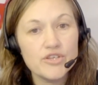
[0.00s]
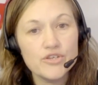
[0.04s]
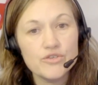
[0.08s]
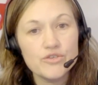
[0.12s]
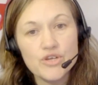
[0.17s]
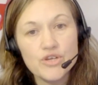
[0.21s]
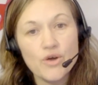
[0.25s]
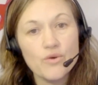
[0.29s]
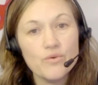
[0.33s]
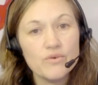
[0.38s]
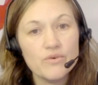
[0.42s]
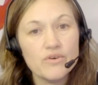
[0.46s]

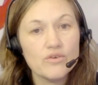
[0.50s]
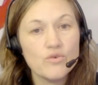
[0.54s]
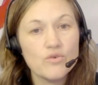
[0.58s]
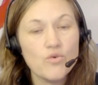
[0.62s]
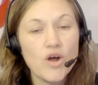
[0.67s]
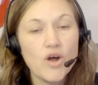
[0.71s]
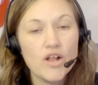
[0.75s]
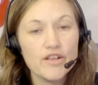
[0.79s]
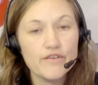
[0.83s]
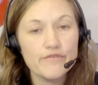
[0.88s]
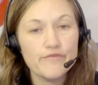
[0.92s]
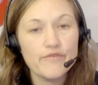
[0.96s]
don't
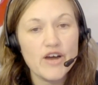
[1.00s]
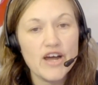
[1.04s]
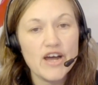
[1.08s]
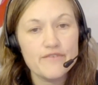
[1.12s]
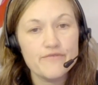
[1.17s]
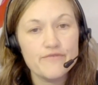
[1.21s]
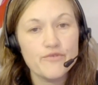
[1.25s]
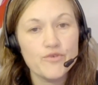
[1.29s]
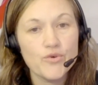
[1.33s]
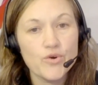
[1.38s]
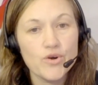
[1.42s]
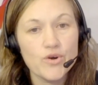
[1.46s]
qualify
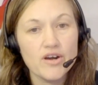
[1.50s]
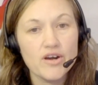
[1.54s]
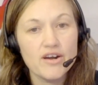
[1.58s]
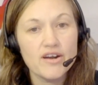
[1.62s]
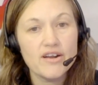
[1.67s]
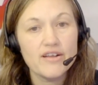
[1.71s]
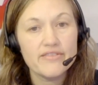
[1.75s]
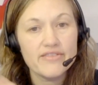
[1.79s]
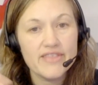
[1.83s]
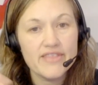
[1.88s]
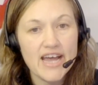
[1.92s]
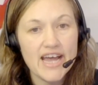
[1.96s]
for
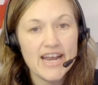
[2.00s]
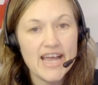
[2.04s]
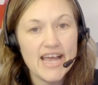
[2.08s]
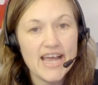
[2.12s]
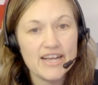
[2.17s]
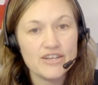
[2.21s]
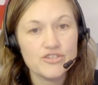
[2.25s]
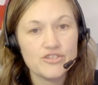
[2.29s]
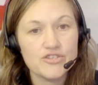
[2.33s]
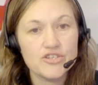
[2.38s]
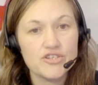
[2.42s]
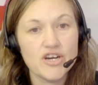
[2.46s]
that
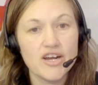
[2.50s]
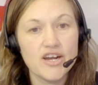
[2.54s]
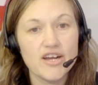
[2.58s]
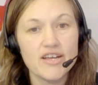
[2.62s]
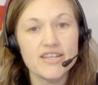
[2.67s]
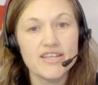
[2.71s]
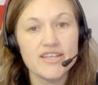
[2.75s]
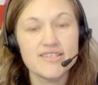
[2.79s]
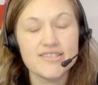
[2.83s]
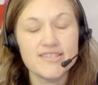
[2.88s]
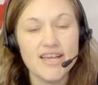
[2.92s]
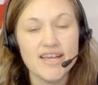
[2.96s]
extra
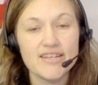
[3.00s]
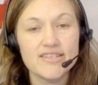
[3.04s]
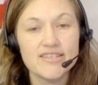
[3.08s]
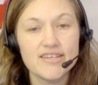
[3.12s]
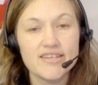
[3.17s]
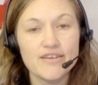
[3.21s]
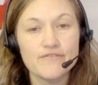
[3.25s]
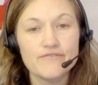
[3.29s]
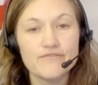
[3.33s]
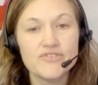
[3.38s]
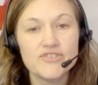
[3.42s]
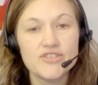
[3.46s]

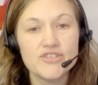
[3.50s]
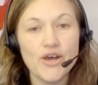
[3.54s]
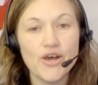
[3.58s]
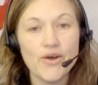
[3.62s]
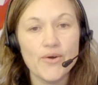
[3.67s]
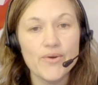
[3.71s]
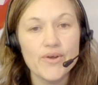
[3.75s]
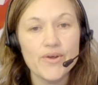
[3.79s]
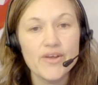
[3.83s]
incentive. So